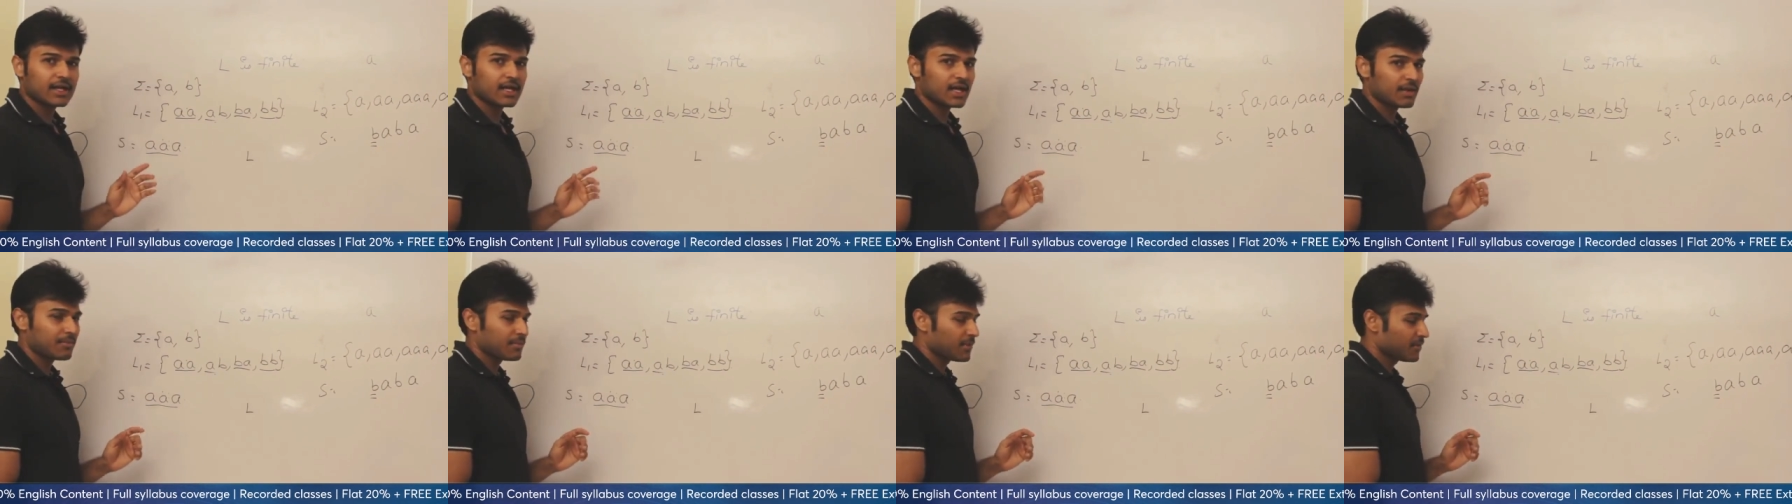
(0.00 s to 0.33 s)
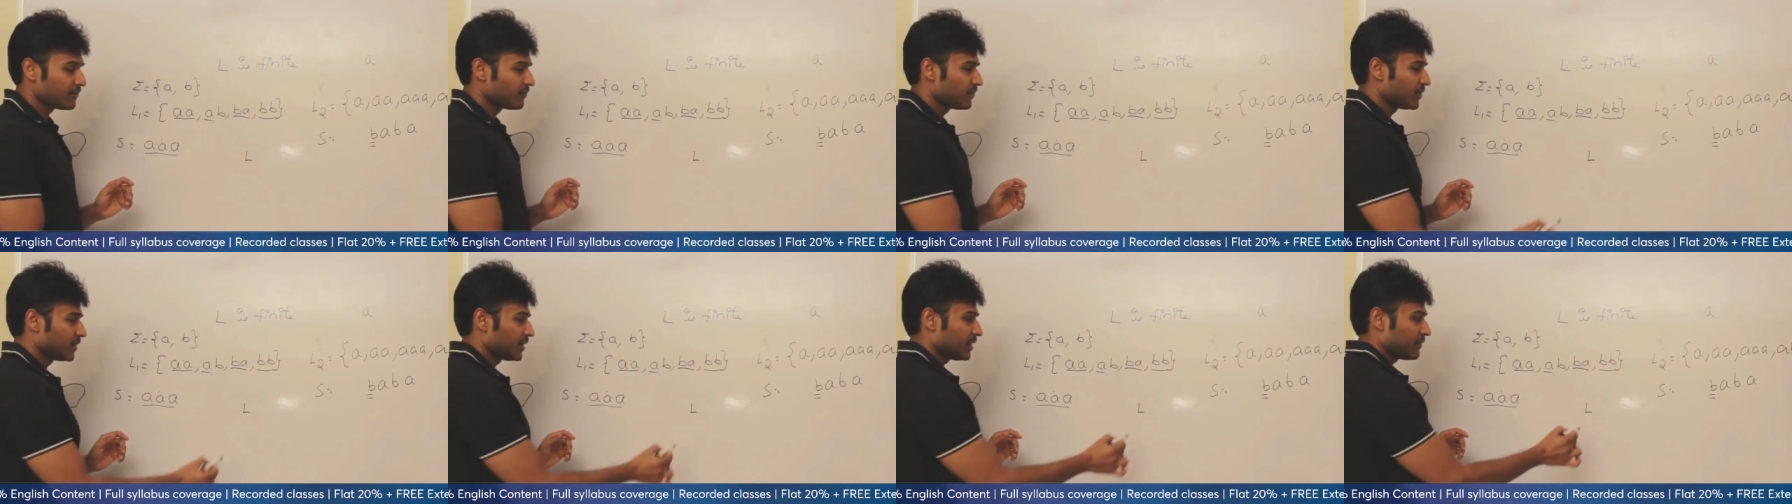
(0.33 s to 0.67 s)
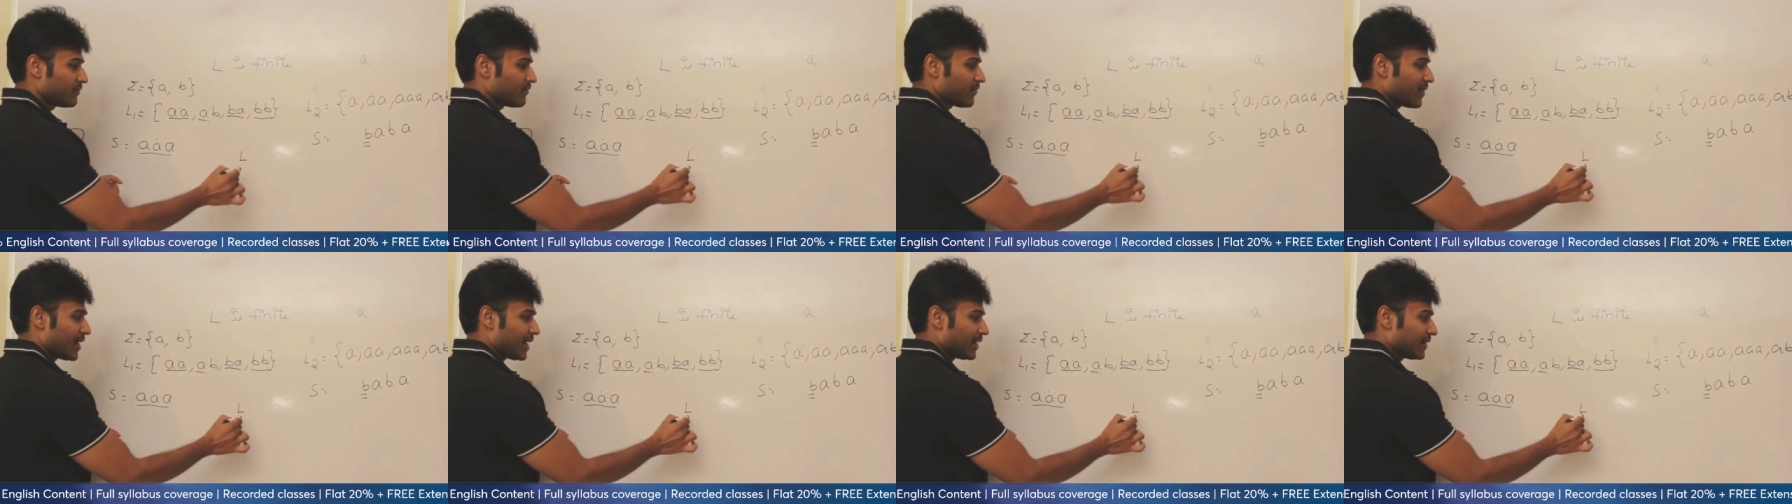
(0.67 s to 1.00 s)
come up with
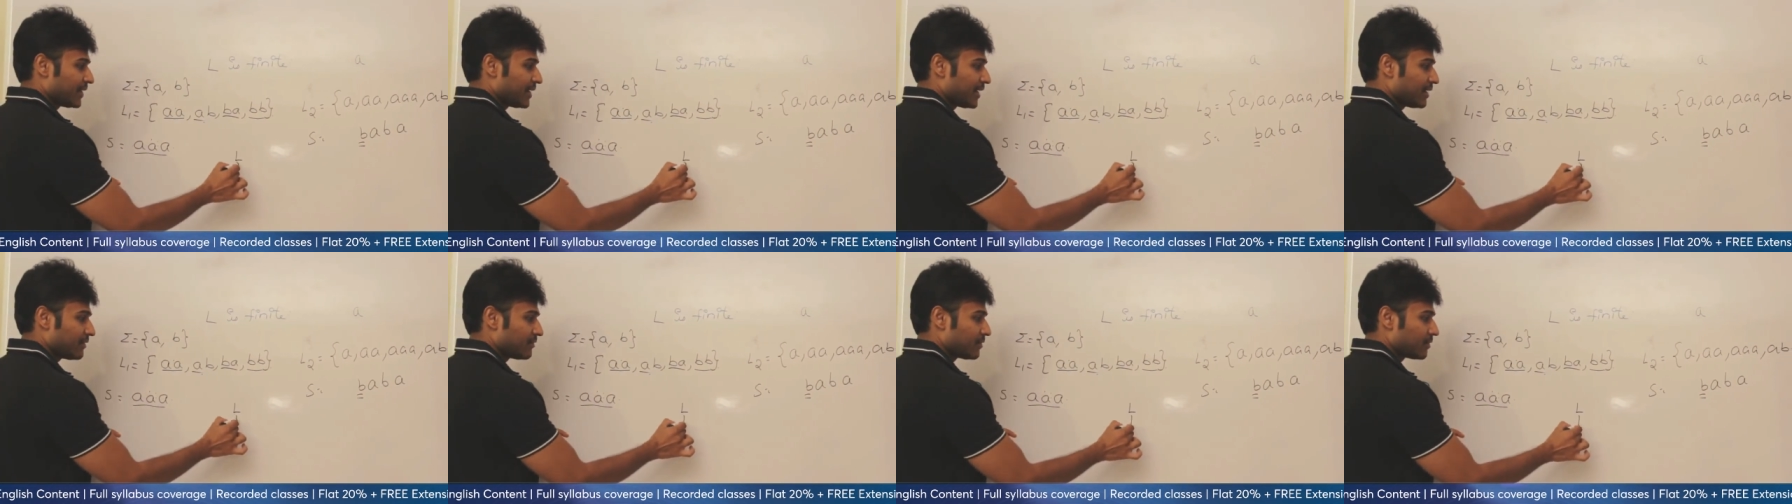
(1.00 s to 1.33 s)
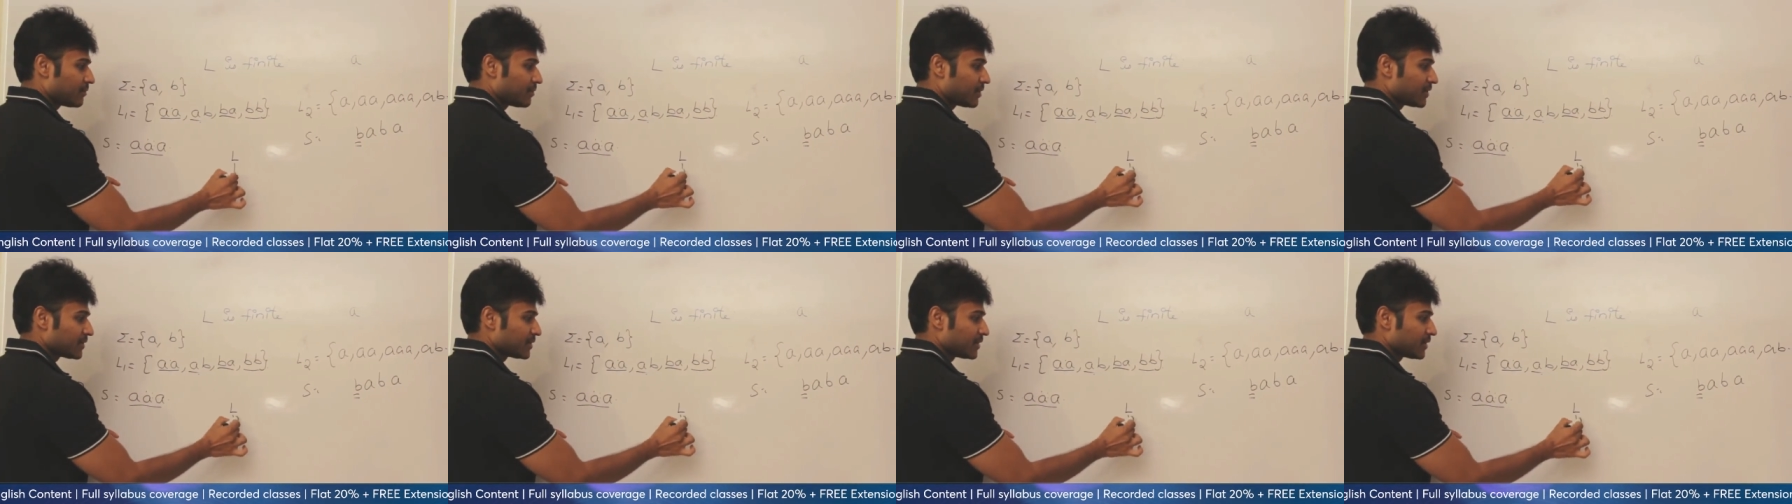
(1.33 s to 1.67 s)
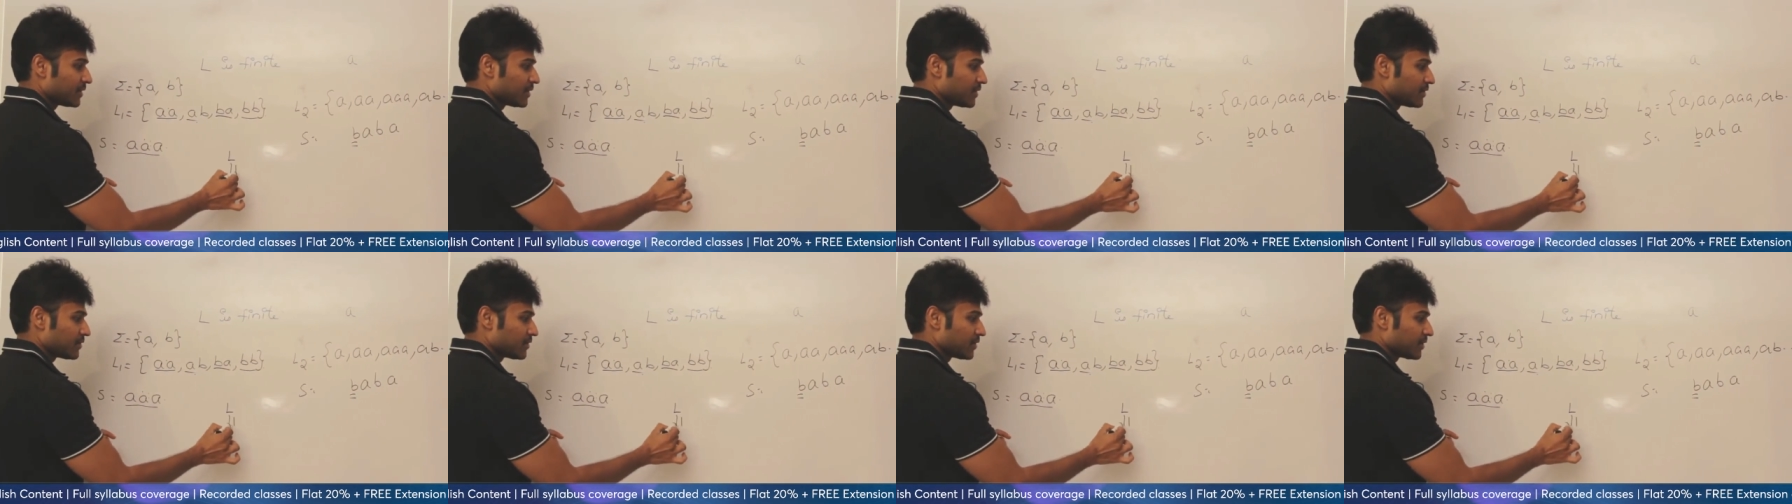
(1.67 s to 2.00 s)
a finite
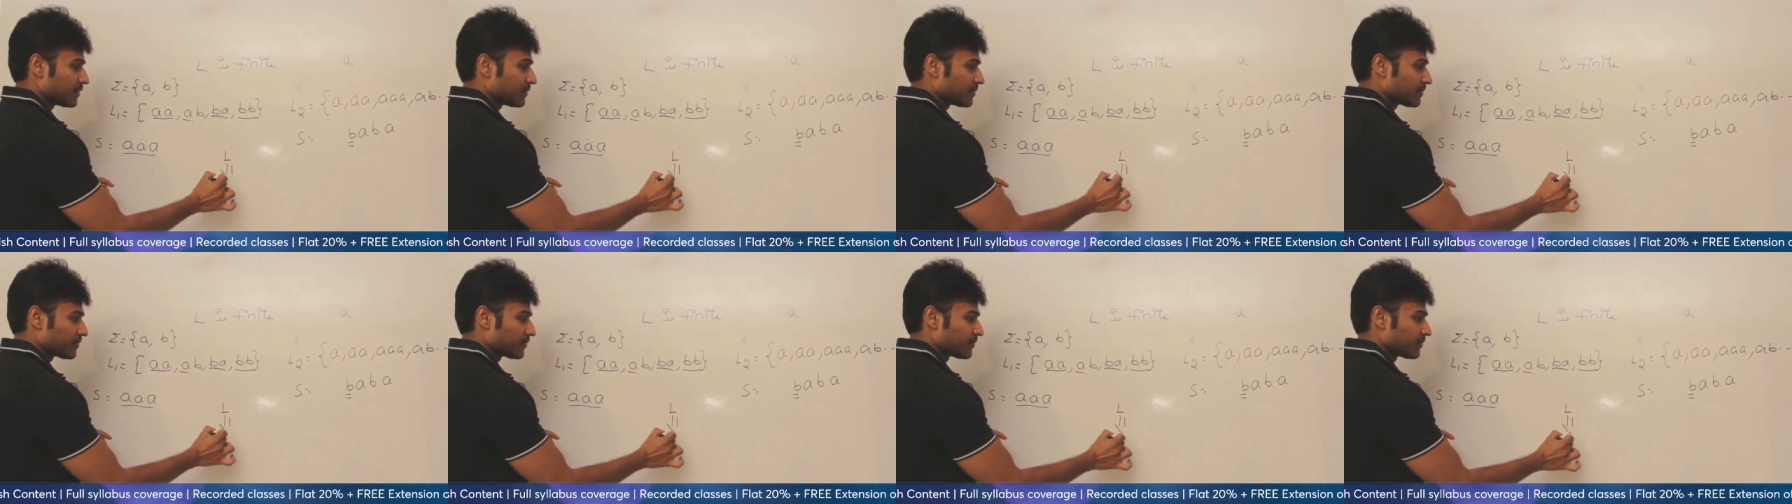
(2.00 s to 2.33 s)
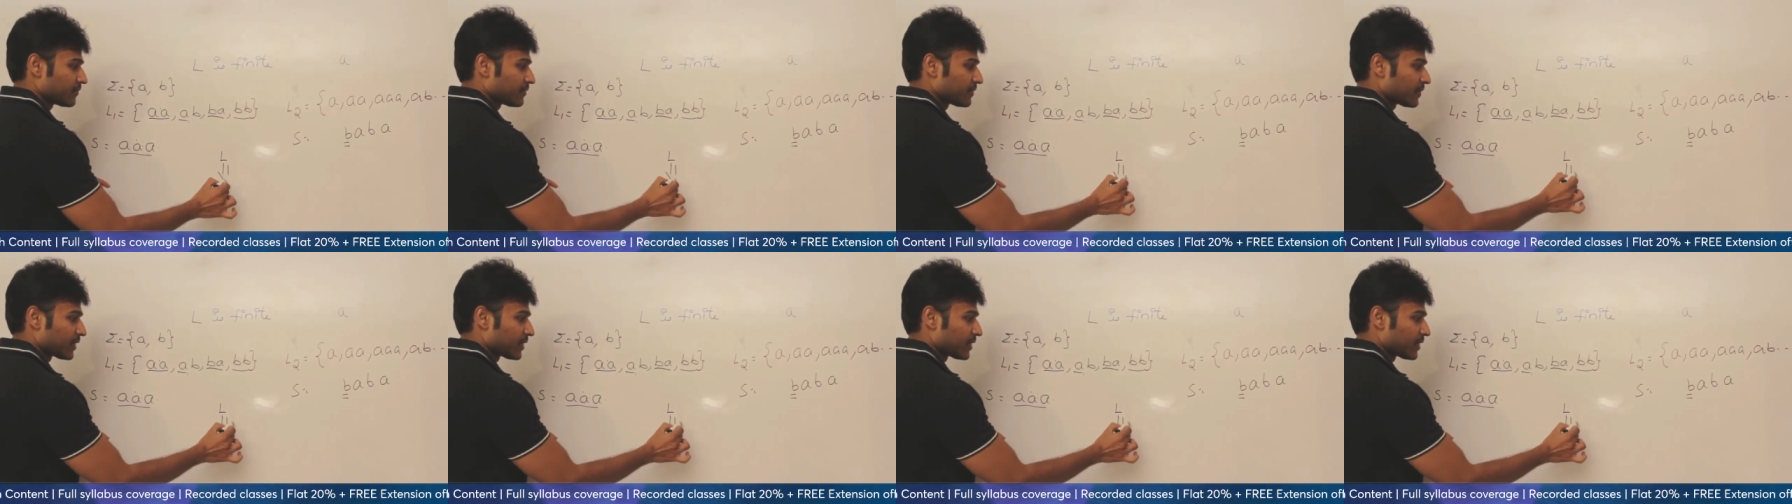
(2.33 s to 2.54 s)
representation